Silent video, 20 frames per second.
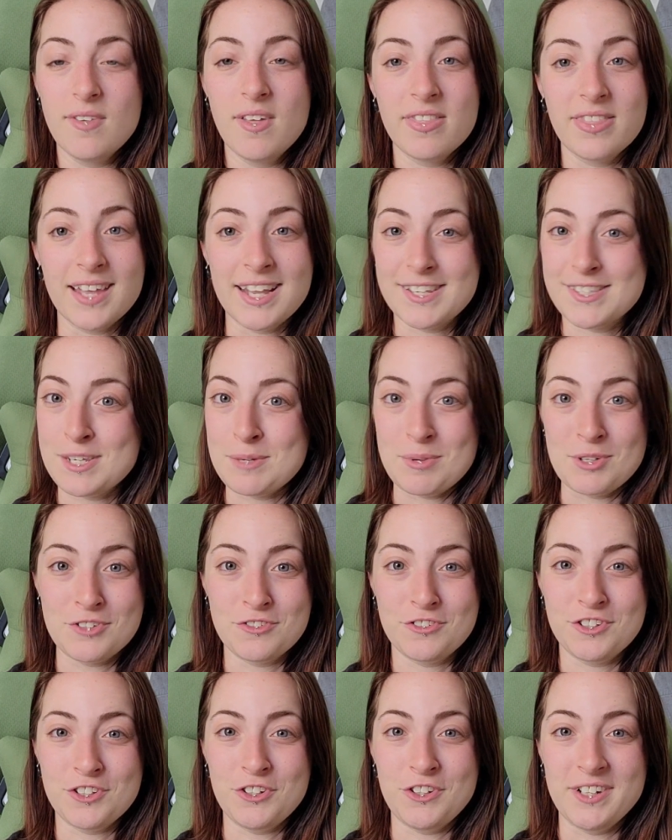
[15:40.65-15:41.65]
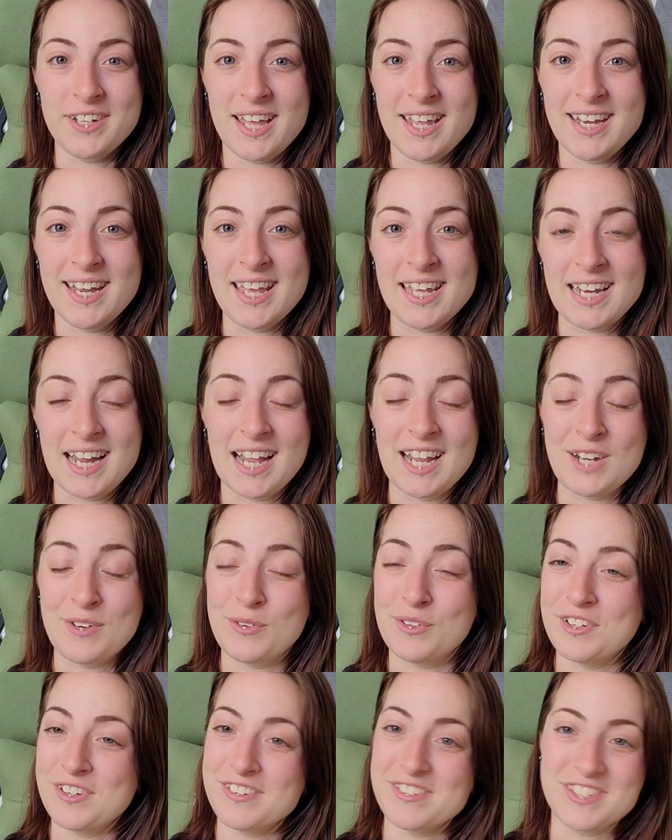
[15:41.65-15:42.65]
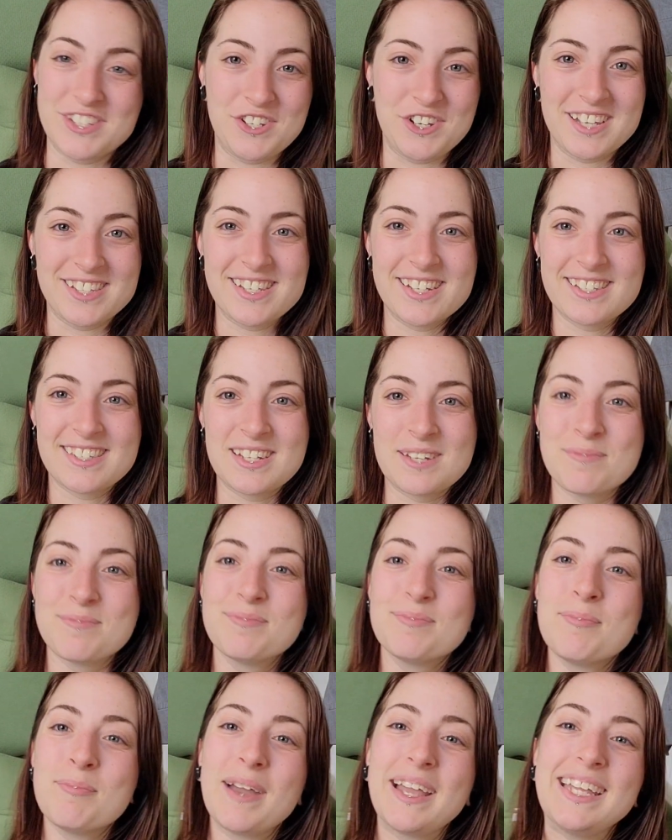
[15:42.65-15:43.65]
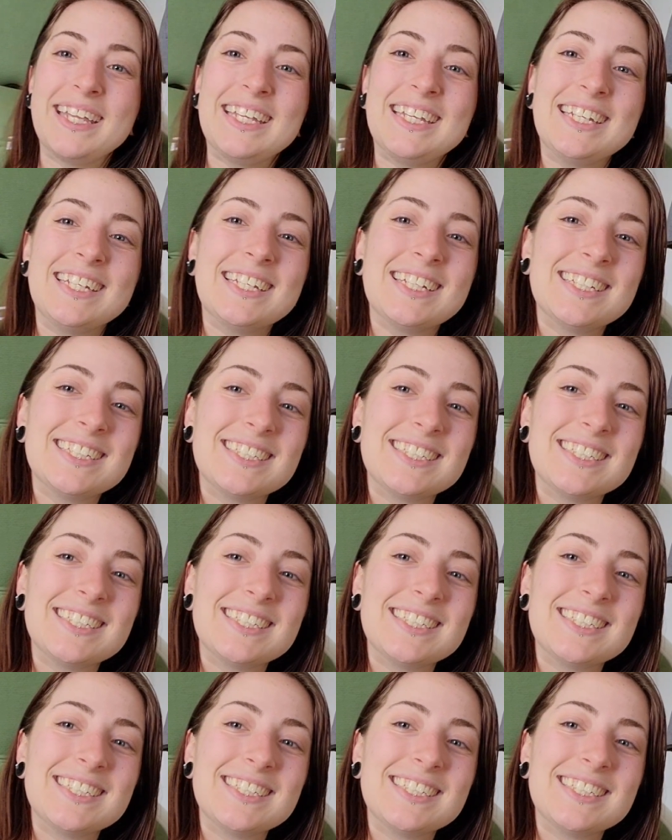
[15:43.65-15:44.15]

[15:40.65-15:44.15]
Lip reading: Thanks so much for tuning in, and I will see you guys next time. Bye!